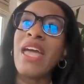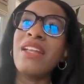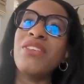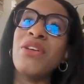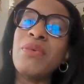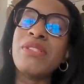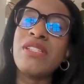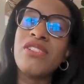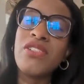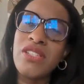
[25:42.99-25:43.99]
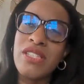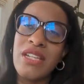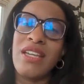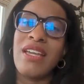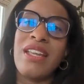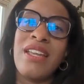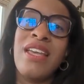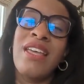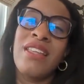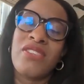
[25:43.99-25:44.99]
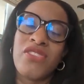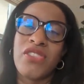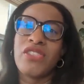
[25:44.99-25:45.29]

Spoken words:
And what's interesting, and there's